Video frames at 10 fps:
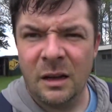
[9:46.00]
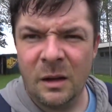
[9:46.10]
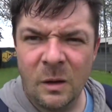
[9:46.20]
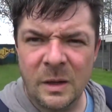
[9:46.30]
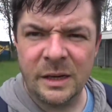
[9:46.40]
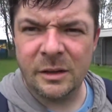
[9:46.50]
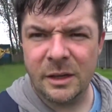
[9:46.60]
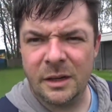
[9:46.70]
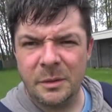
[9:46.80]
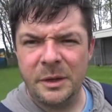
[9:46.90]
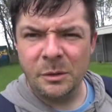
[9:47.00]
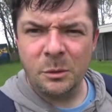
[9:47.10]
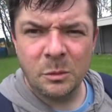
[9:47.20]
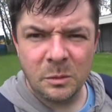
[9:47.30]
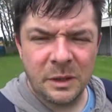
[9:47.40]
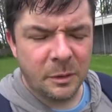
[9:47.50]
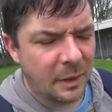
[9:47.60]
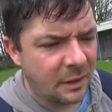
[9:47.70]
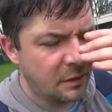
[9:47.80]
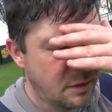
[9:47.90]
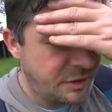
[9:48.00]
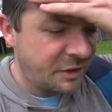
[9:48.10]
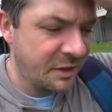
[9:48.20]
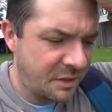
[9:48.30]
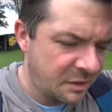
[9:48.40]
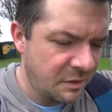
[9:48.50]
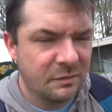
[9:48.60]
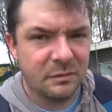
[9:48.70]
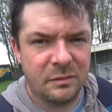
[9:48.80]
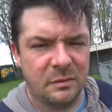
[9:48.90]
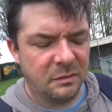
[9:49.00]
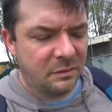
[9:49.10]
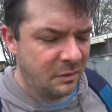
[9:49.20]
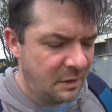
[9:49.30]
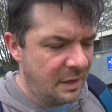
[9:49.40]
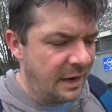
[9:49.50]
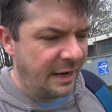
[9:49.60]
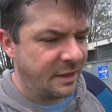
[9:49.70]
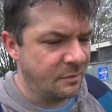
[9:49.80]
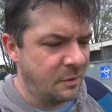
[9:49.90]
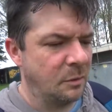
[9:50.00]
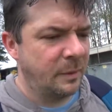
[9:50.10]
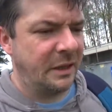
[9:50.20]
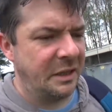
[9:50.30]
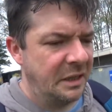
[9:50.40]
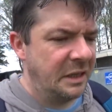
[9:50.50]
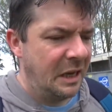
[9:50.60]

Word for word: Okie dokie. You, you are. You're just acting real weird.